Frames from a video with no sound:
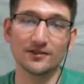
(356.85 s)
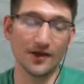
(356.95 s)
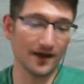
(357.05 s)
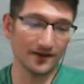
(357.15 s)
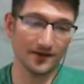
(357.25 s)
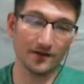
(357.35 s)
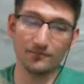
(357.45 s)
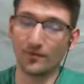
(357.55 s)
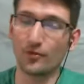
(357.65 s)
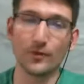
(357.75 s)
You got
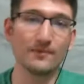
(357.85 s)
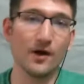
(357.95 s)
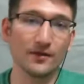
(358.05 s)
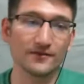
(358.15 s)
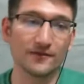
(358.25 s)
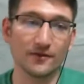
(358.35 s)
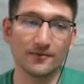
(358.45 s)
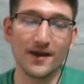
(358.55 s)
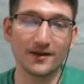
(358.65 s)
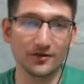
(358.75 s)
3 months for
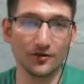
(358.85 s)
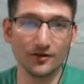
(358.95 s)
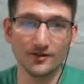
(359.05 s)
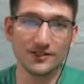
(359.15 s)
the medical